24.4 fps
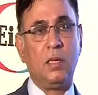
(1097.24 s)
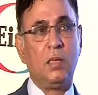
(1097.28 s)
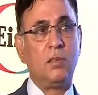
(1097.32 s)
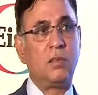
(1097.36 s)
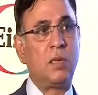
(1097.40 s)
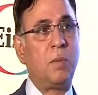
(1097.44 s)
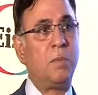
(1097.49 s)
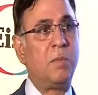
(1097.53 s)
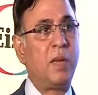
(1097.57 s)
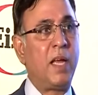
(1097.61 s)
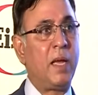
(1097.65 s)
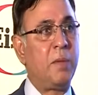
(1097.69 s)

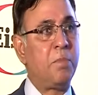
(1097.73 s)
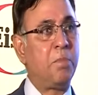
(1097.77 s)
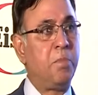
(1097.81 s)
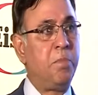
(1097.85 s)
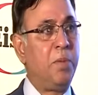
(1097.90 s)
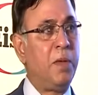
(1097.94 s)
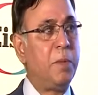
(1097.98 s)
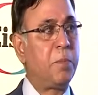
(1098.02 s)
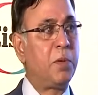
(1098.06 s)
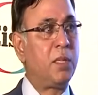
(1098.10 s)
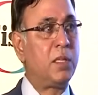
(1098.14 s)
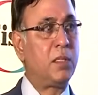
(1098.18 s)
Sometimes
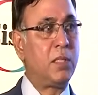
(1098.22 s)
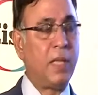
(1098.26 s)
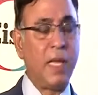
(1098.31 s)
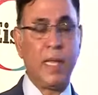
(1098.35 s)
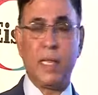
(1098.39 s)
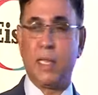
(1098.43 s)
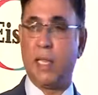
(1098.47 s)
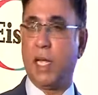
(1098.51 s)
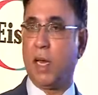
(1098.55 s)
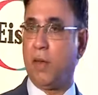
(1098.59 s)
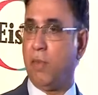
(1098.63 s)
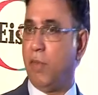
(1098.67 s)
people
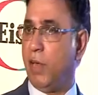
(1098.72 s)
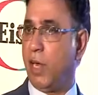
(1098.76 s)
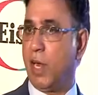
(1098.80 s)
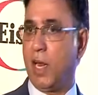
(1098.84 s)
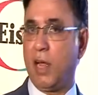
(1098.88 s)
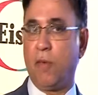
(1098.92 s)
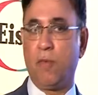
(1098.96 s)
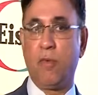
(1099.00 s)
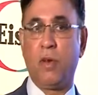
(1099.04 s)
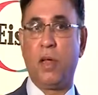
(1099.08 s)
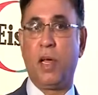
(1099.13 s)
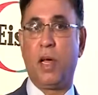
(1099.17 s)
think that we
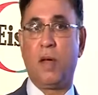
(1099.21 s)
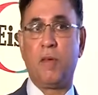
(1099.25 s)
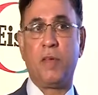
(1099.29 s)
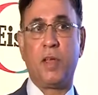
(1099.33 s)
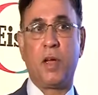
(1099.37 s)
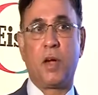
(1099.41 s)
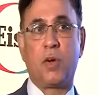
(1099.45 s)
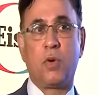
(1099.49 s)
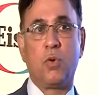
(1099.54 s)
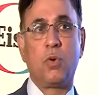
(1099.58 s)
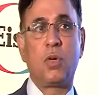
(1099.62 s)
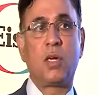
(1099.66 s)
are
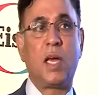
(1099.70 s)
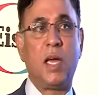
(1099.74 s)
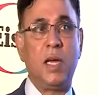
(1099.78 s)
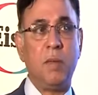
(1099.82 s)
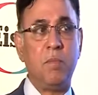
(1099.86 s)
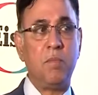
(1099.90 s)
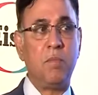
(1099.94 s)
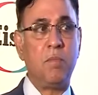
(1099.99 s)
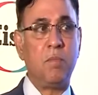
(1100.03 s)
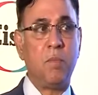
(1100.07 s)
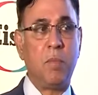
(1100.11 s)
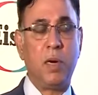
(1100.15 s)
having a good
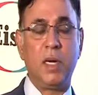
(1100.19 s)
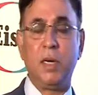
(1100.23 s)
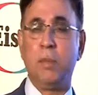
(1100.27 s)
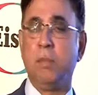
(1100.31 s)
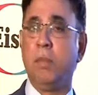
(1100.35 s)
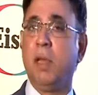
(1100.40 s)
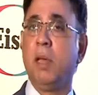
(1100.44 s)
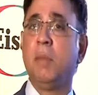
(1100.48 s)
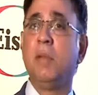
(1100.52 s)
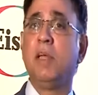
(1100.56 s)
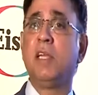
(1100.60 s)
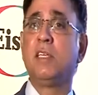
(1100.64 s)
time, but
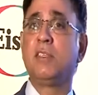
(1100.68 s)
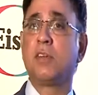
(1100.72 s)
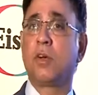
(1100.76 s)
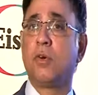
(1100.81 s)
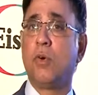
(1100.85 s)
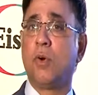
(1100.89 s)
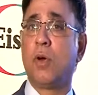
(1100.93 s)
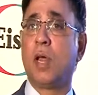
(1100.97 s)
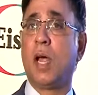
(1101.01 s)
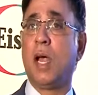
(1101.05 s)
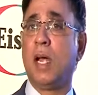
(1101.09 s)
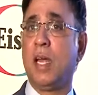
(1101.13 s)
maybe it's a
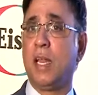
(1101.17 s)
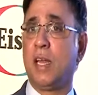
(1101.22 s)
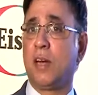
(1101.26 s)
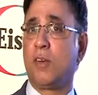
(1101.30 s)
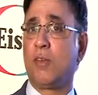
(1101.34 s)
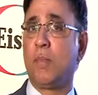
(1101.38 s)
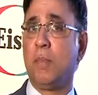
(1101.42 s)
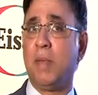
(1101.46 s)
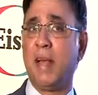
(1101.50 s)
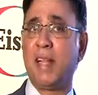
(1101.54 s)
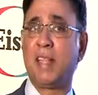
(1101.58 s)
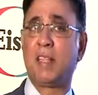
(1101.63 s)
good idea
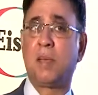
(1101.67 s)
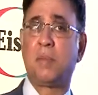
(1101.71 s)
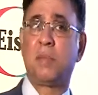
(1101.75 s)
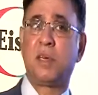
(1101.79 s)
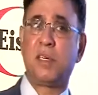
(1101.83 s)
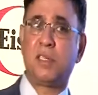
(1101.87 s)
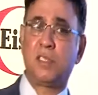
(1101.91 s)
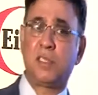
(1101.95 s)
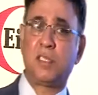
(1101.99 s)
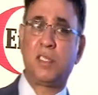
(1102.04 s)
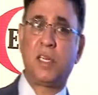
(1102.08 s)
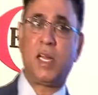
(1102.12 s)
to make them
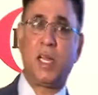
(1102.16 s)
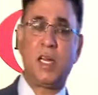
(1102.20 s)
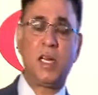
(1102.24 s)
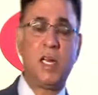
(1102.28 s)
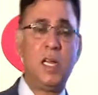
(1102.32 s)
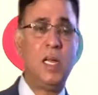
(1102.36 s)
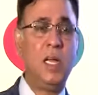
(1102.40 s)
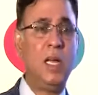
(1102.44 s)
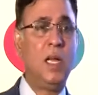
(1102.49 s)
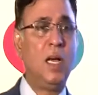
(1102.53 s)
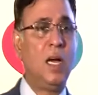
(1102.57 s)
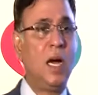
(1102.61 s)
understand
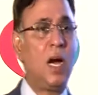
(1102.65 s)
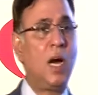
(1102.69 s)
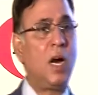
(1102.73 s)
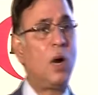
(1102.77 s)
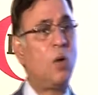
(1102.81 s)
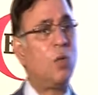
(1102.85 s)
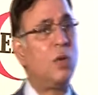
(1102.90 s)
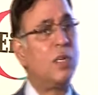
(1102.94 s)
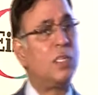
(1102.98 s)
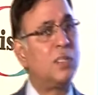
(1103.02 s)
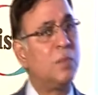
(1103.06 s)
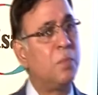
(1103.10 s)

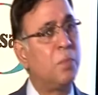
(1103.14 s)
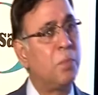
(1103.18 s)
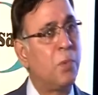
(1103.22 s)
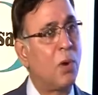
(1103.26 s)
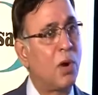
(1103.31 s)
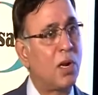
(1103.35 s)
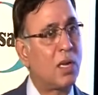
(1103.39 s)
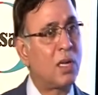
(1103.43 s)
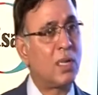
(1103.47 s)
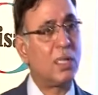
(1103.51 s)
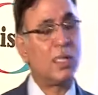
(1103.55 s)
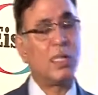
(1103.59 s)
how it's
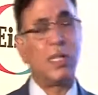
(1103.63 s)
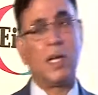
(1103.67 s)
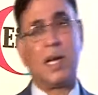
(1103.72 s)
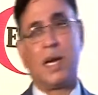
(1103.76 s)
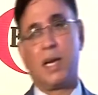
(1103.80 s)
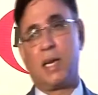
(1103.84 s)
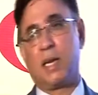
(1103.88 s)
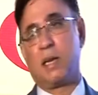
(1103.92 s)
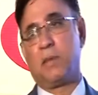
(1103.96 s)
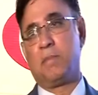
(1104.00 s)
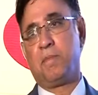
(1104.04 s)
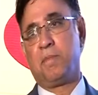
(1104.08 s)
important
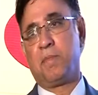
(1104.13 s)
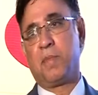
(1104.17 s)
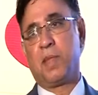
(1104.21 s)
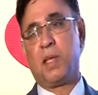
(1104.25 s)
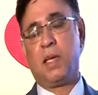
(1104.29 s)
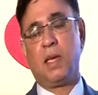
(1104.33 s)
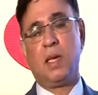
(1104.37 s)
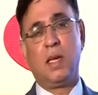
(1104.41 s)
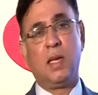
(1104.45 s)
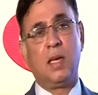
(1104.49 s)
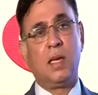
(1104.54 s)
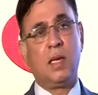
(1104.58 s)
that
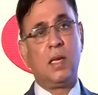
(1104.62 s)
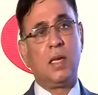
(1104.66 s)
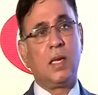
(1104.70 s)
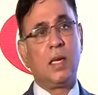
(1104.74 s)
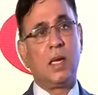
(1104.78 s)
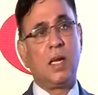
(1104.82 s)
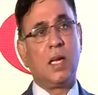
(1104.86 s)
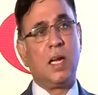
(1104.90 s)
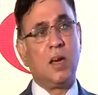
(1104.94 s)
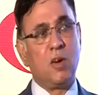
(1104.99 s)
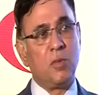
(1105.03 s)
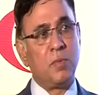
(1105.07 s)

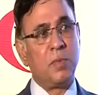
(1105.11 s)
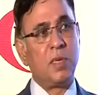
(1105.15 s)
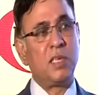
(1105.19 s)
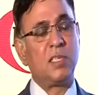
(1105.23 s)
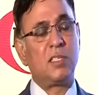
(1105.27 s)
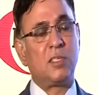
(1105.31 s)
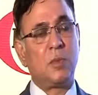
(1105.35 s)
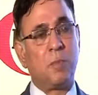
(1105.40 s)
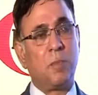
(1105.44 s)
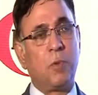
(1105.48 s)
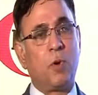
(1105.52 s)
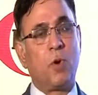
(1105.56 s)

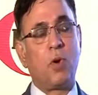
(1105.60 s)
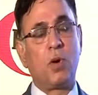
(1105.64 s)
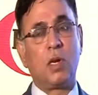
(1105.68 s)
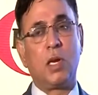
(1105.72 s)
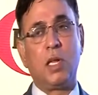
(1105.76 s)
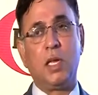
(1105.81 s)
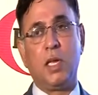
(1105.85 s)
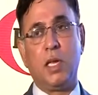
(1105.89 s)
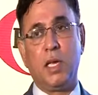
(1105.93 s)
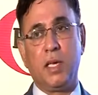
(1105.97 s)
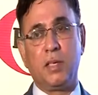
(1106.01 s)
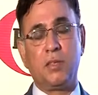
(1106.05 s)
government support
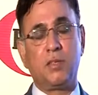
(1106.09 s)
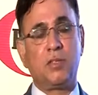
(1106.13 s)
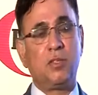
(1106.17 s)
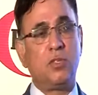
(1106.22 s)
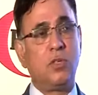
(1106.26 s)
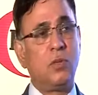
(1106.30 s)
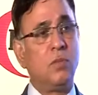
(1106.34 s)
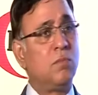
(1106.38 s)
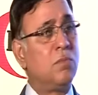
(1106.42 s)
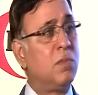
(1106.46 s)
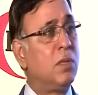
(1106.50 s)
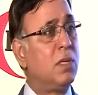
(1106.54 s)
is
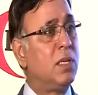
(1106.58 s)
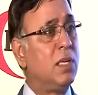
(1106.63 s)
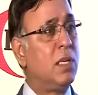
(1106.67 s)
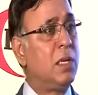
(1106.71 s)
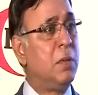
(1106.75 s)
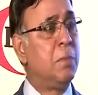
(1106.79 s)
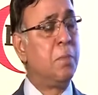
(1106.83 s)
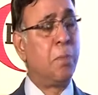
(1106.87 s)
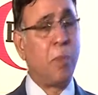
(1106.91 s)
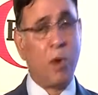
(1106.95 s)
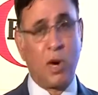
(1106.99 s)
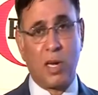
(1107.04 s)

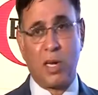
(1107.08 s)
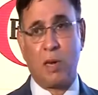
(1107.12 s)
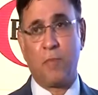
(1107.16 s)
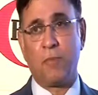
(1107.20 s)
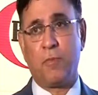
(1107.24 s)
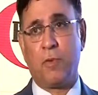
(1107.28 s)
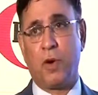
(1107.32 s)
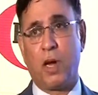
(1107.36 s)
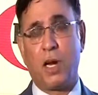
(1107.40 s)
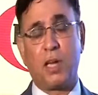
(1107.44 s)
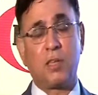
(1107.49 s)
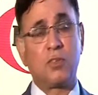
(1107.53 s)

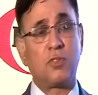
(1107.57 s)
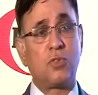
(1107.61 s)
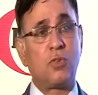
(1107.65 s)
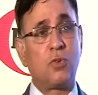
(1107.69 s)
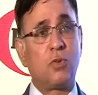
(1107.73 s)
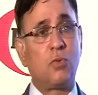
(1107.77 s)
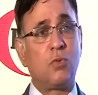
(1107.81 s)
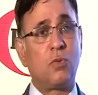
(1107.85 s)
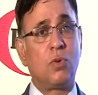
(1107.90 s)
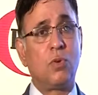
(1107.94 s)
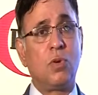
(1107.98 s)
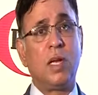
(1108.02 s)
important for us
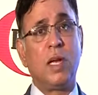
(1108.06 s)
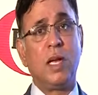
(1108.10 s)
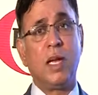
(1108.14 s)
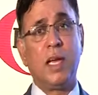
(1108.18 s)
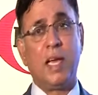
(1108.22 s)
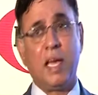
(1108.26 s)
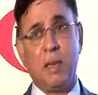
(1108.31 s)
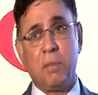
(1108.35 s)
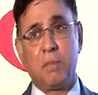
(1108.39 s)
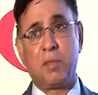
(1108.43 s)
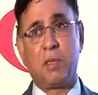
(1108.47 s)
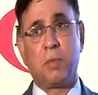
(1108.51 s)
to
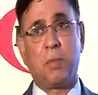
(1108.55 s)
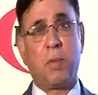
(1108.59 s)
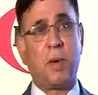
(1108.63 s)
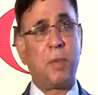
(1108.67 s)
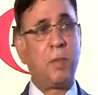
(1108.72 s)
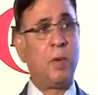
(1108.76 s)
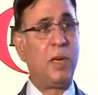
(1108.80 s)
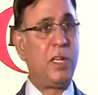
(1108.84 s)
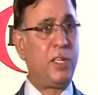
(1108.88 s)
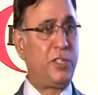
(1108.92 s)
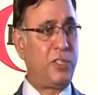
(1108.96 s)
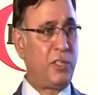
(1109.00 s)
help the
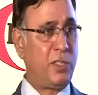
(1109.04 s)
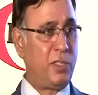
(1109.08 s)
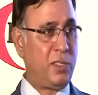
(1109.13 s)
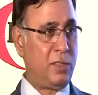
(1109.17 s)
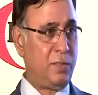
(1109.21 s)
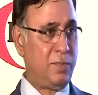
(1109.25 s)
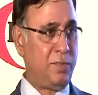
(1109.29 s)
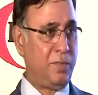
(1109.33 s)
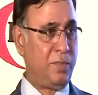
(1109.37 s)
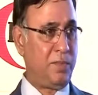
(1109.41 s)
population.